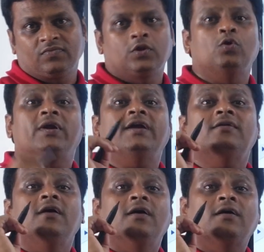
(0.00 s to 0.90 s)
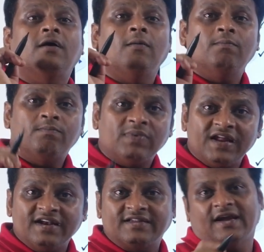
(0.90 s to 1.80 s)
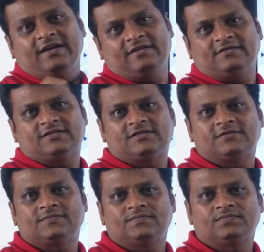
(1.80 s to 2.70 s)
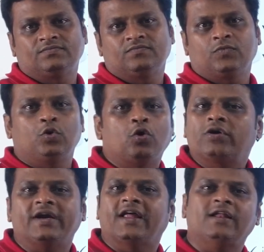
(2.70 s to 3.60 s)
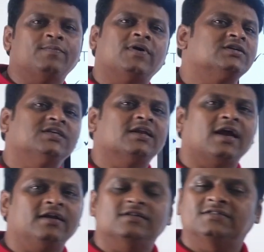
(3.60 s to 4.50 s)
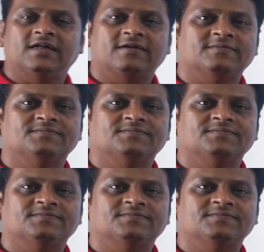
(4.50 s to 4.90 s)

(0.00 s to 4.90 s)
You will get complete candles. You don't get any partial candles there.